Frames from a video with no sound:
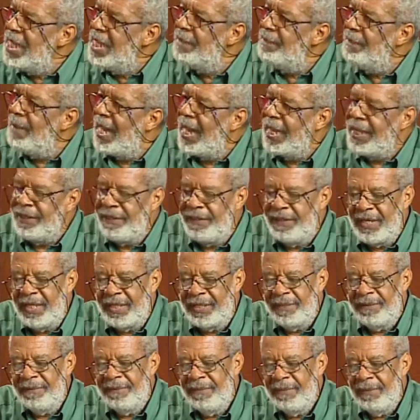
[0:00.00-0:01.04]
in mind
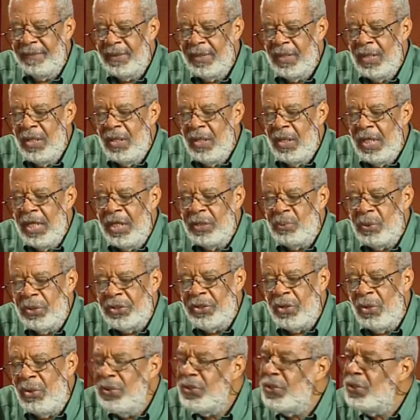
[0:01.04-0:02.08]
that it was
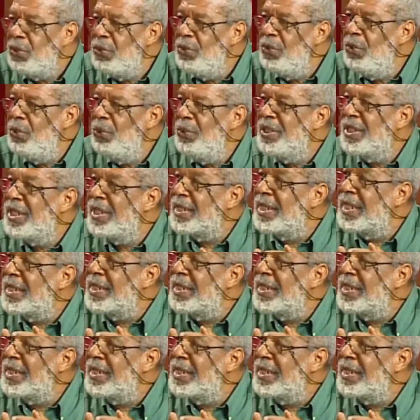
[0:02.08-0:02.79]
also used as a